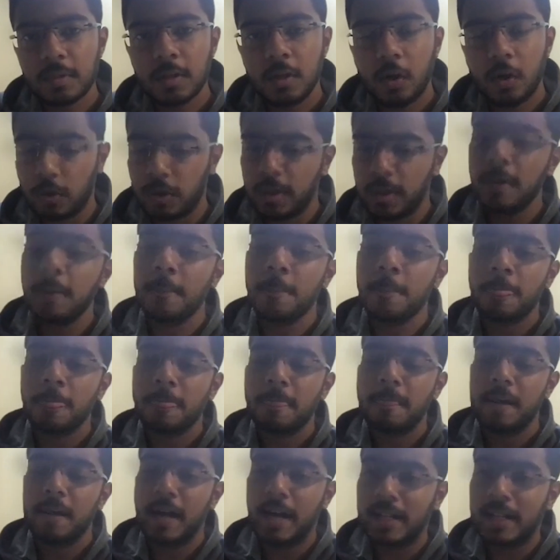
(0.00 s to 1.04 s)
Okay.
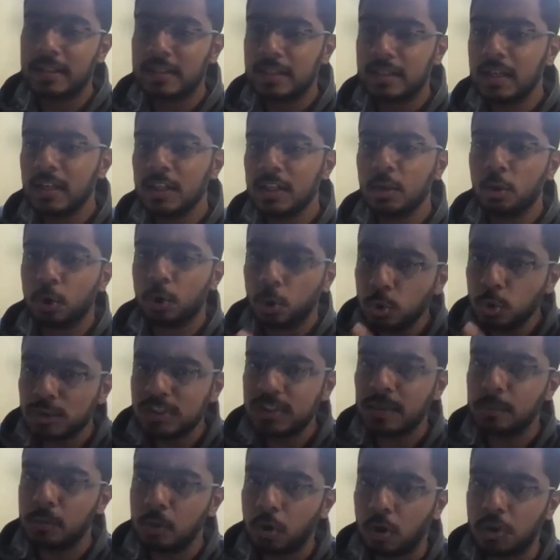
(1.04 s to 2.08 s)
And then you do
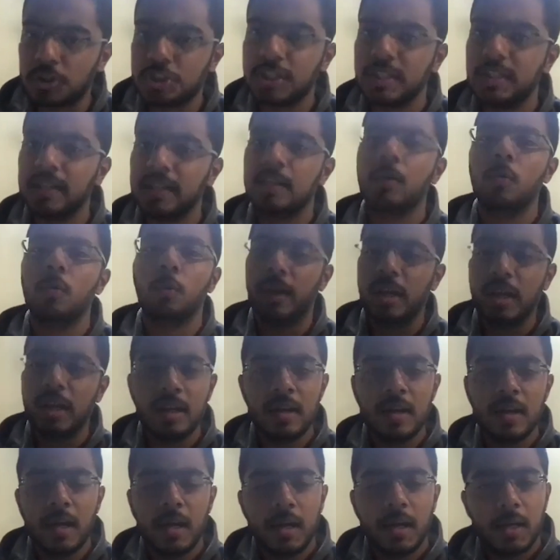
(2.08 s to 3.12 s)
some logic in a way,
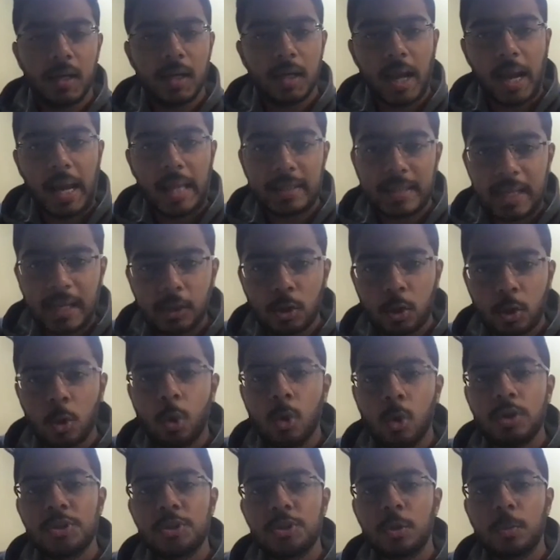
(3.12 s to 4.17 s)
and that
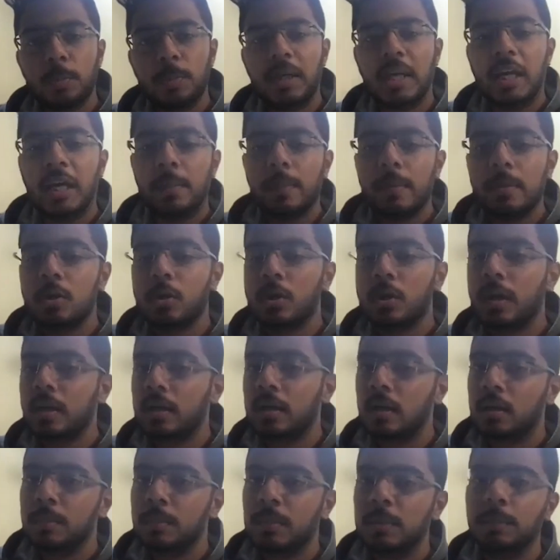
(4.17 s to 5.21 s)
code should be able to
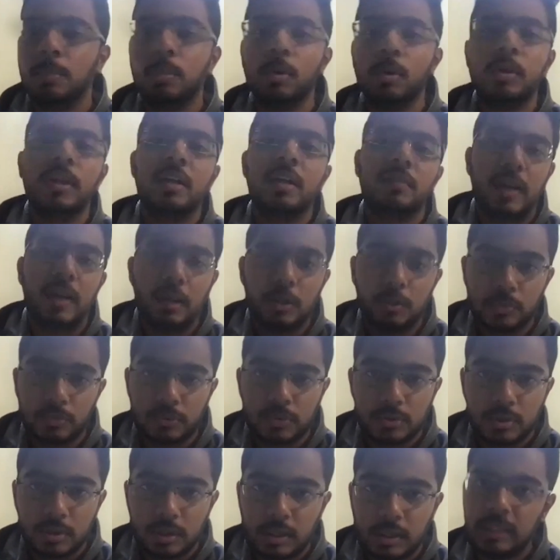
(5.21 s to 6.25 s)
return me Boolean
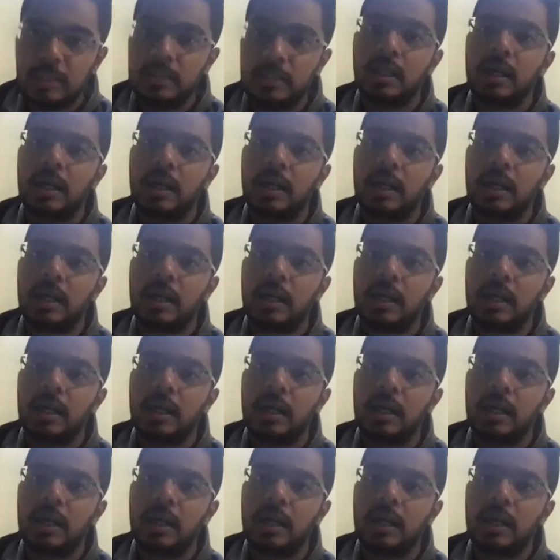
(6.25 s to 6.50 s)
values, either